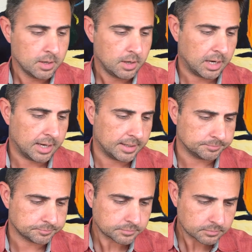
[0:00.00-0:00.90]

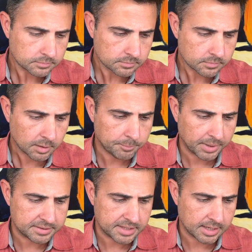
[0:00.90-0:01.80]

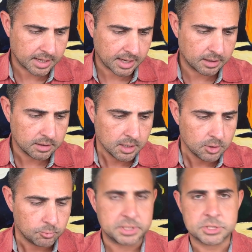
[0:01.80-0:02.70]
But
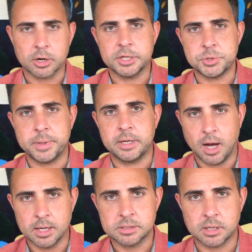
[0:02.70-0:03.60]
we started doing
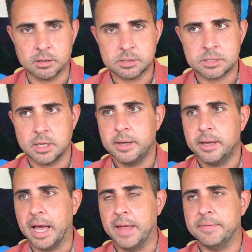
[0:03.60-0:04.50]
consults,
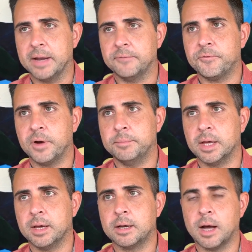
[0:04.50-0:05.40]
and then from
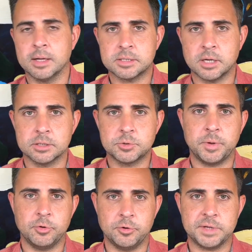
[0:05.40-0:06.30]
the consults we
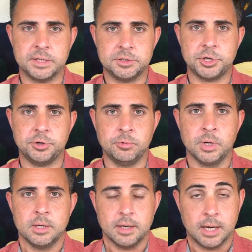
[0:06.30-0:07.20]
moved into
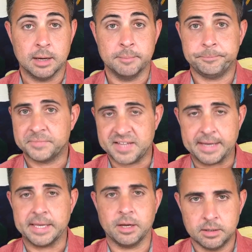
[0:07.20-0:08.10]

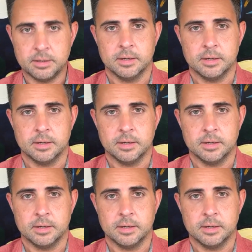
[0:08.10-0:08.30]
taking